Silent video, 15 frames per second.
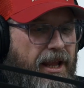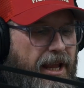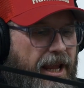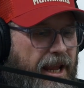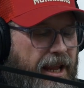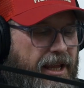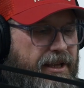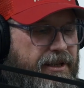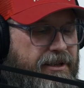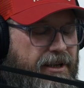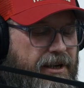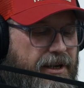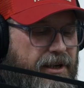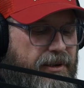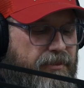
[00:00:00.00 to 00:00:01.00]
And
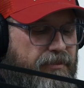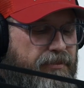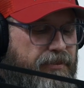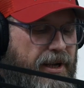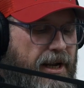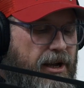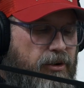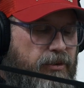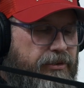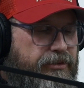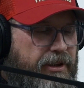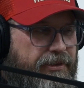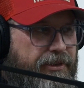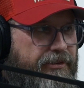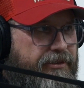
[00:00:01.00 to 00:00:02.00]
but I always
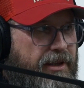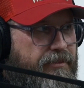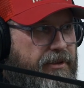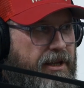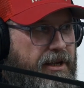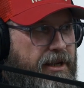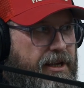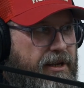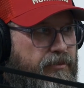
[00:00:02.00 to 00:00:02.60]
get the same thing. I get